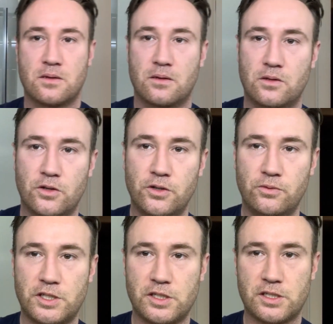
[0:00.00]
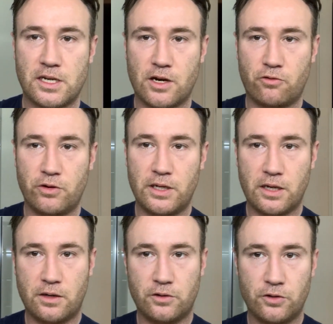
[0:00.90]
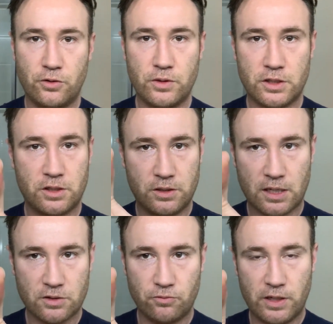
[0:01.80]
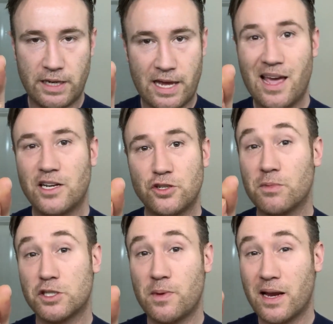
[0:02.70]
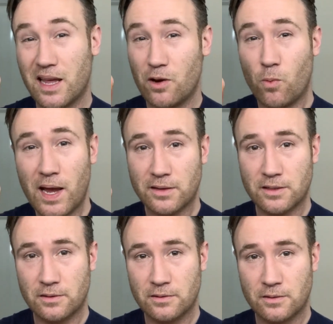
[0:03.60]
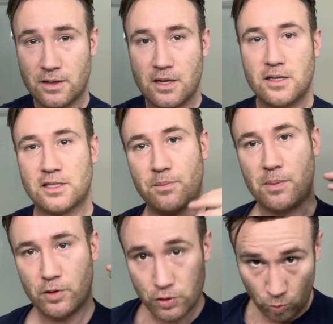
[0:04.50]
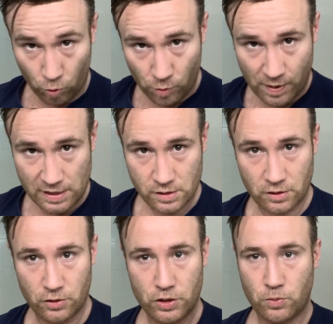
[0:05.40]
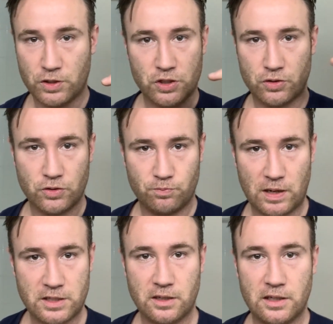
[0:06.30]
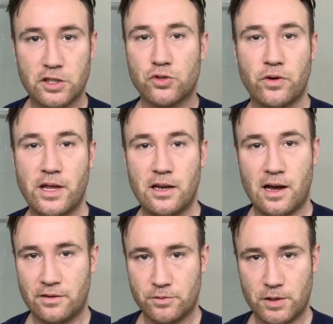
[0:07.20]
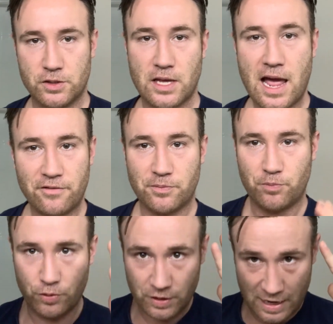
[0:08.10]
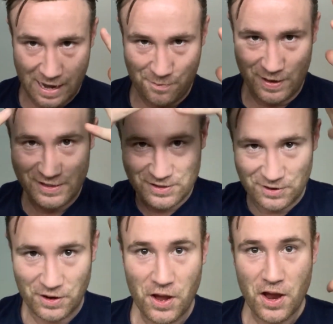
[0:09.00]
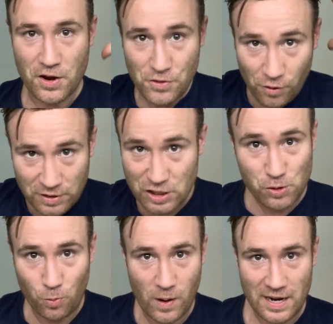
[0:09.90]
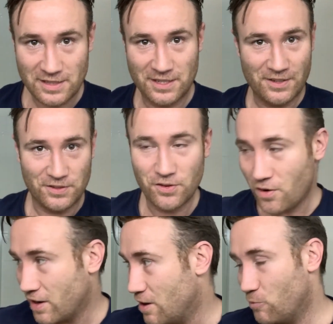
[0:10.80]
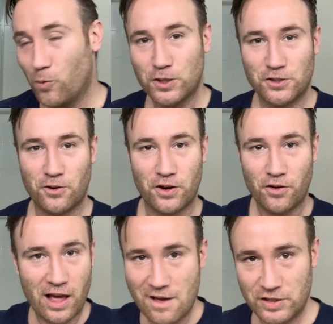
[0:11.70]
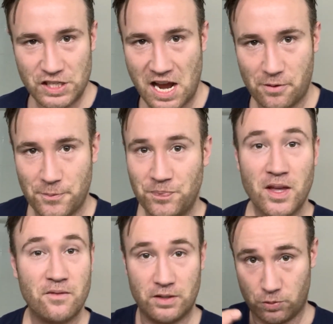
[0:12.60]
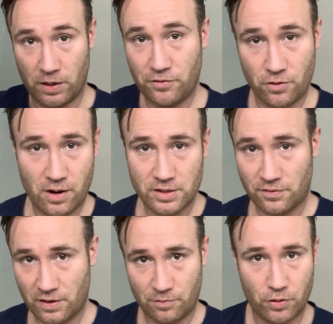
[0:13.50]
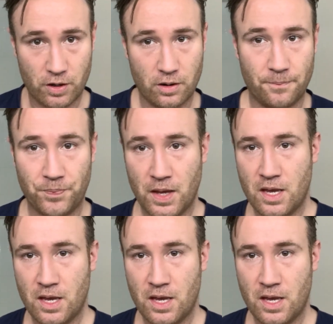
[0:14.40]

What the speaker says: glue, which is an acrylic glue which doesn't really care too much about getting wet. Some people use water-based glues, which basically destroy their lives because they have to put their hairpiece on, not sweat, not get water on it, not have a shower for 24 hours after they put it on.